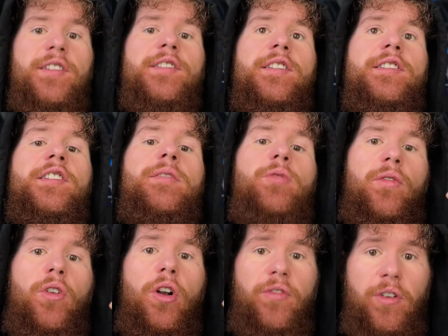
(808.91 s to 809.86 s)
It's the system
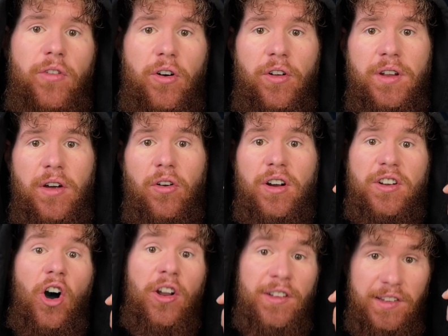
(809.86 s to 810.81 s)
revolved around our
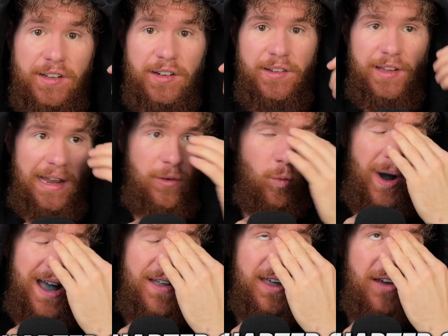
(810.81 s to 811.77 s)
tonsils. And
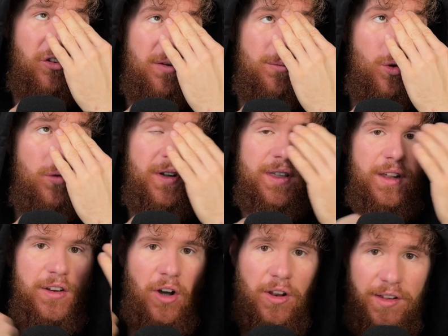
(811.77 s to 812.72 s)
why are they removing the
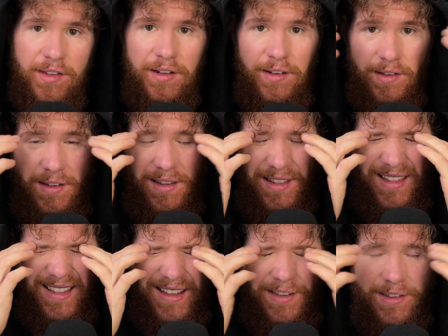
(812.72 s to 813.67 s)
tonsils?
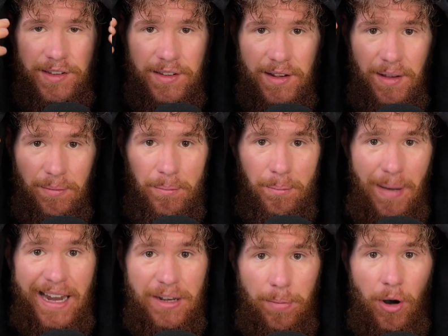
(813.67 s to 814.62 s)
This is
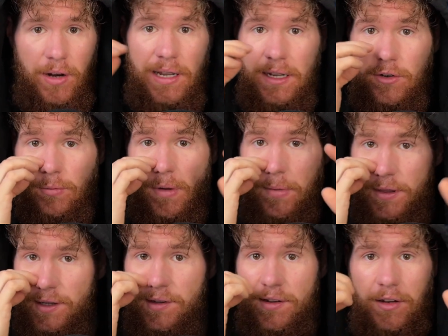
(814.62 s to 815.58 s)
mind-boggling to me, but
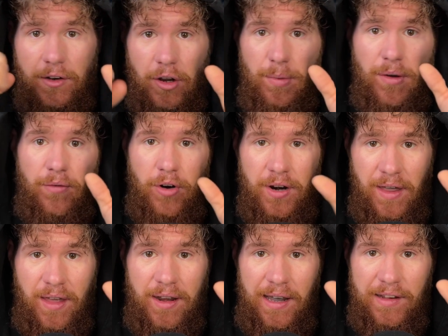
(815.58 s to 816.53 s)
this is the topic for
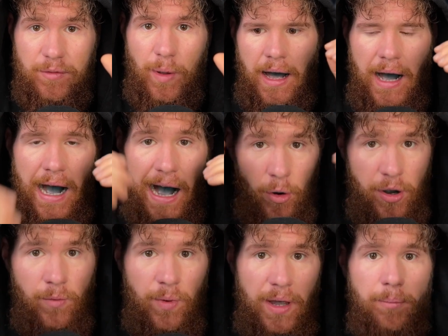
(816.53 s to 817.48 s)
another day as well. How
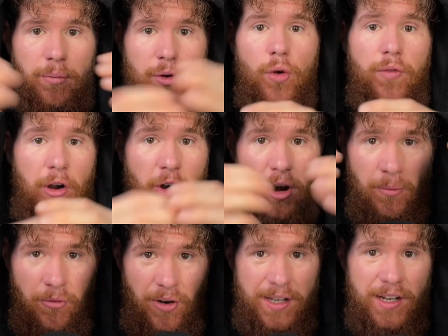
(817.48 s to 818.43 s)
can we improve our
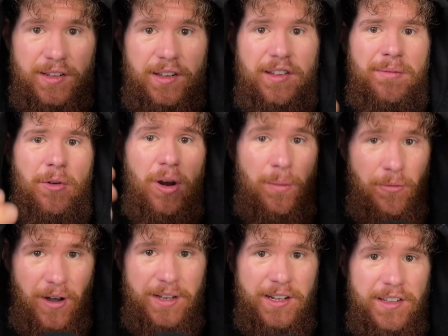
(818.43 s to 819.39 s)
lymphatic system? Our
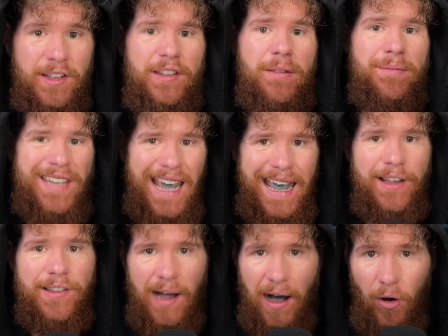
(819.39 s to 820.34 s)
lymphatic system
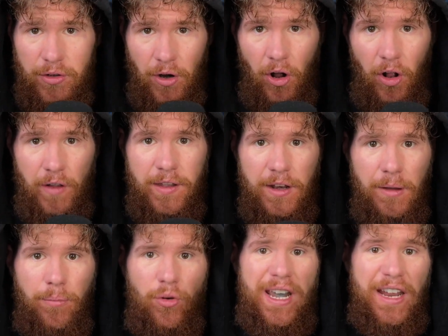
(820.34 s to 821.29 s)
takes out all the
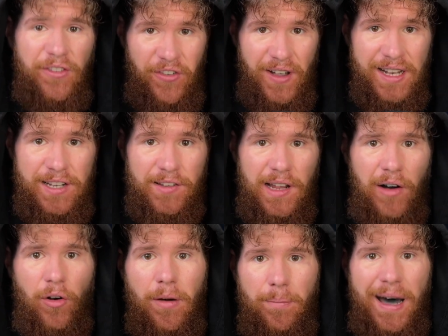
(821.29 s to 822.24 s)
debris. It filters
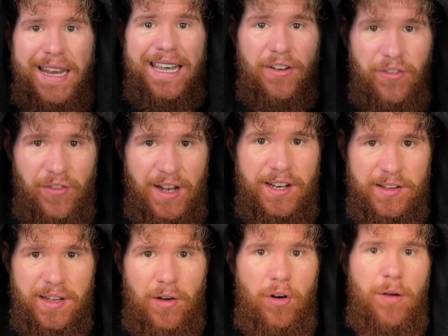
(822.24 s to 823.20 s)
our body. It
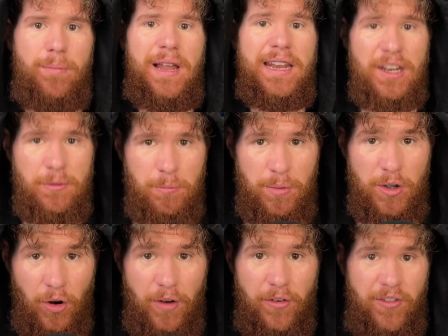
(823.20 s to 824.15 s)
filters our blood. It
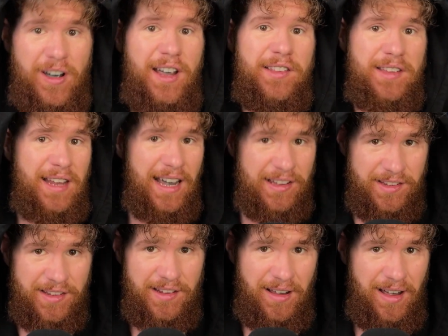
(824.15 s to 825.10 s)
purifies it.
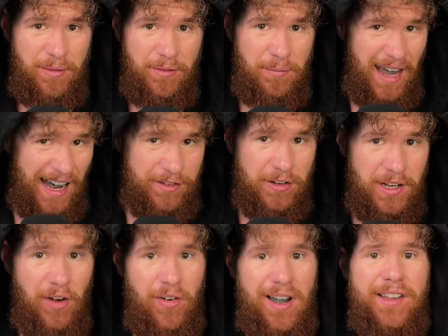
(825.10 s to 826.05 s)

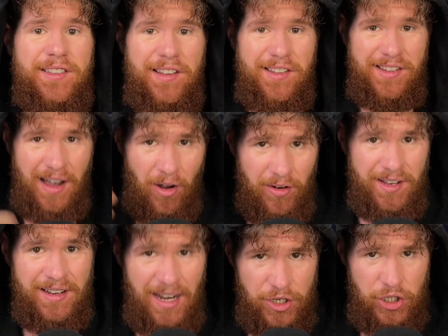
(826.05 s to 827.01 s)
Esoteric as it sounds,
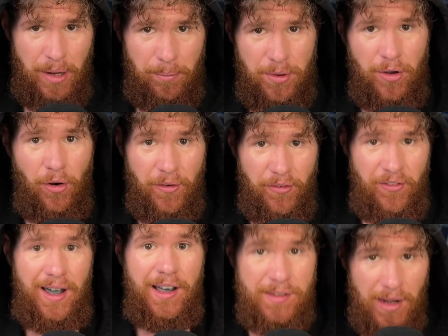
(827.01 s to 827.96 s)
it literally
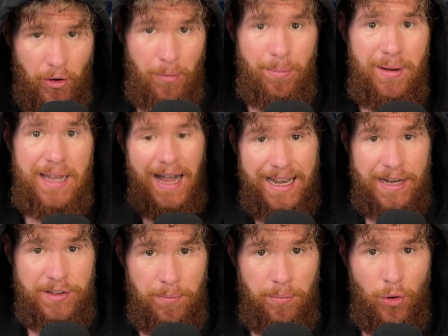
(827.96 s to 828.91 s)
purifies our blood.
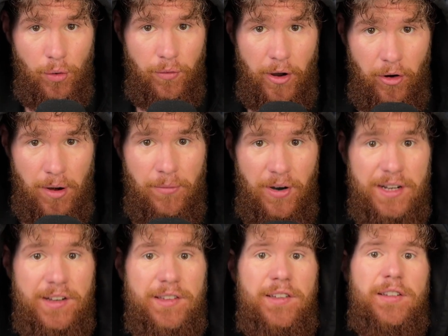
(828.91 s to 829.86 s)
Let's improve our
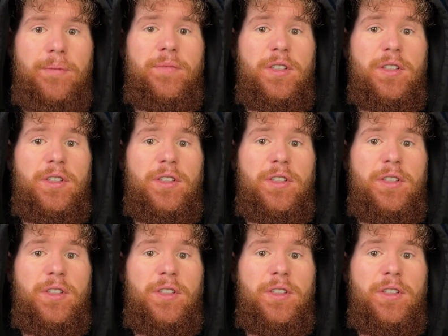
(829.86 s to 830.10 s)
lymphatic system.